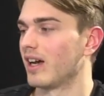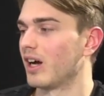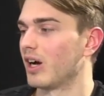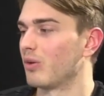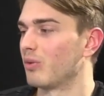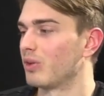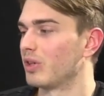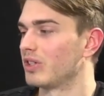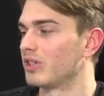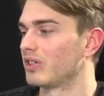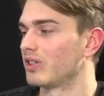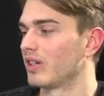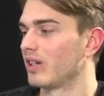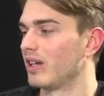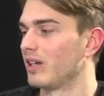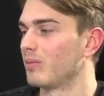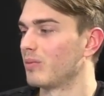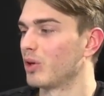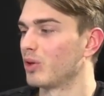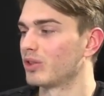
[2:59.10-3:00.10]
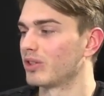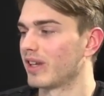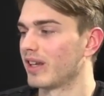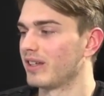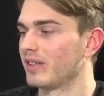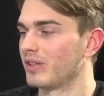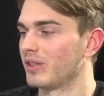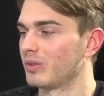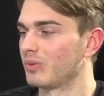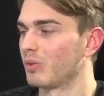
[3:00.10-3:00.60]
which in most
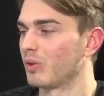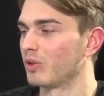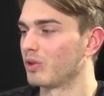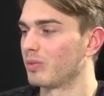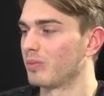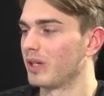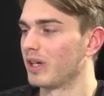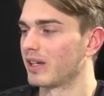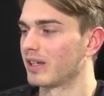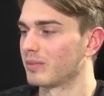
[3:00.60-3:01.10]
cases won't be